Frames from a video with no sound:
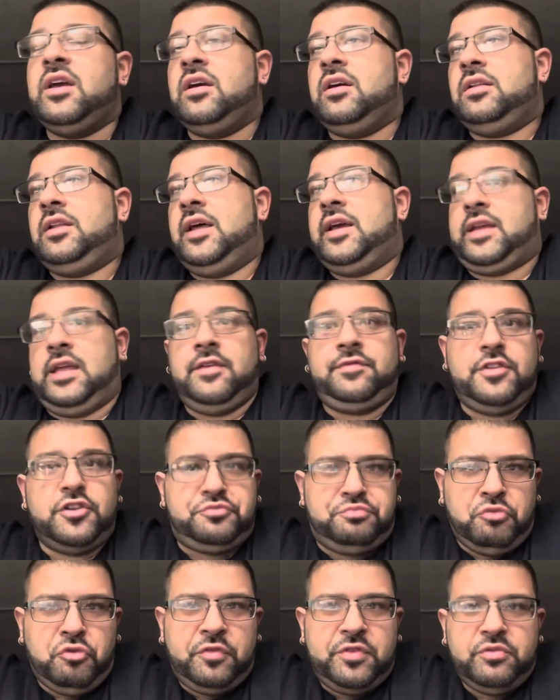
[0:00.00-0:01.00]
Like, if
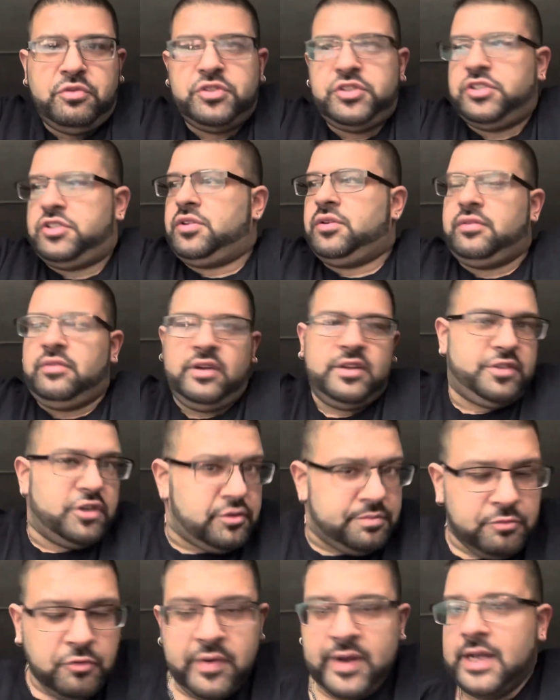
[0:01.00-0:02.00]
this movie
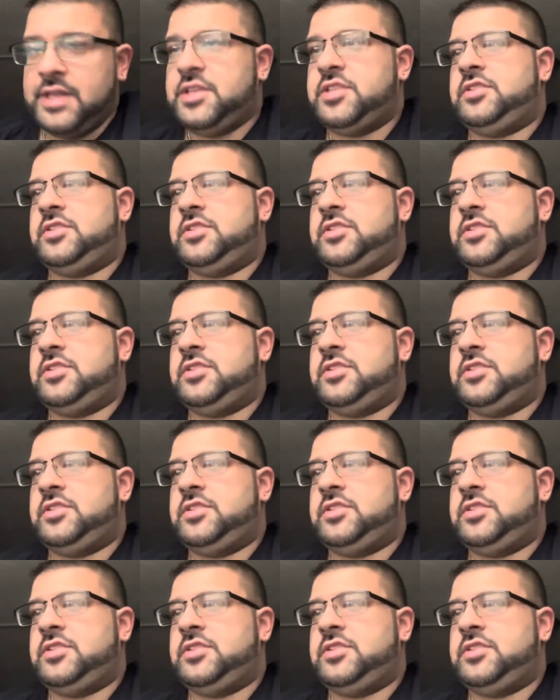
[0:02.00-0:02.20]
had the